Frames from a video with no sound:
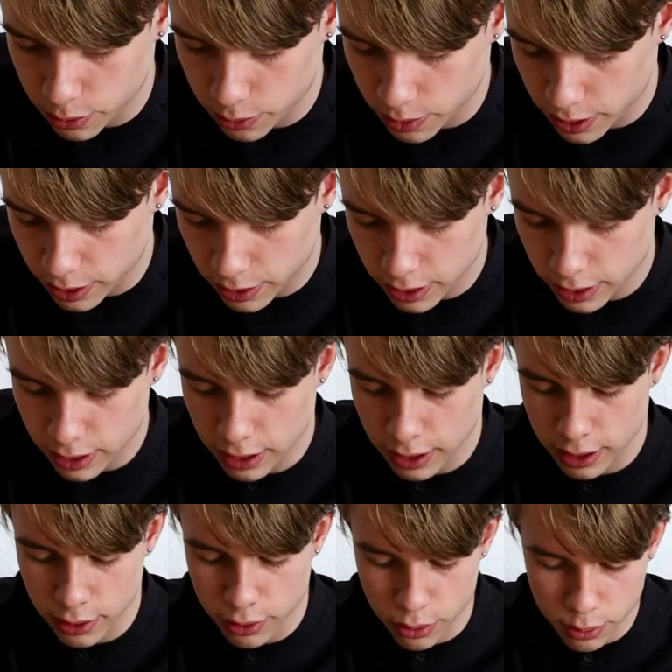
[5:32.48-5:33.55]
you
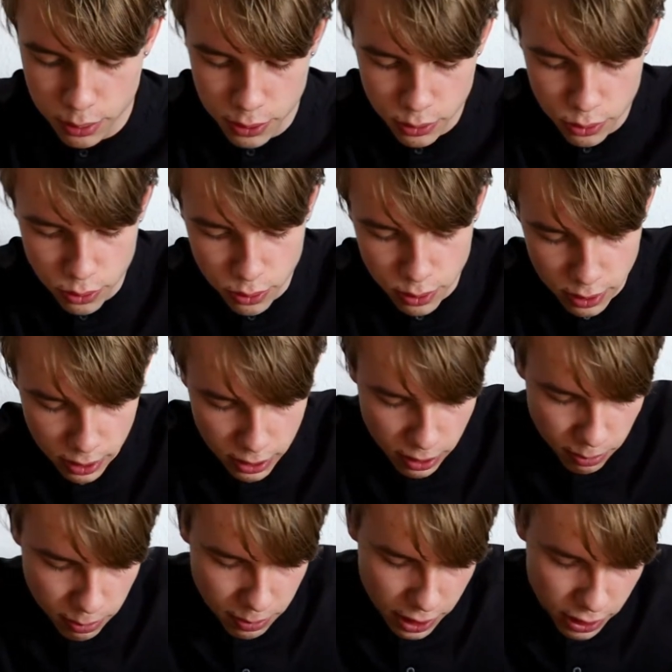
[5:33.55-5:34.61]
do a little
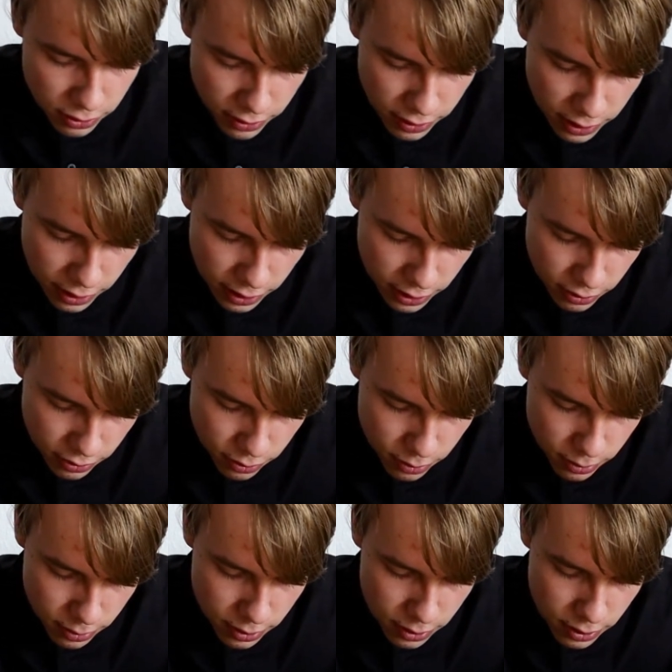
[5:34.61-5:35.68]
better than I do.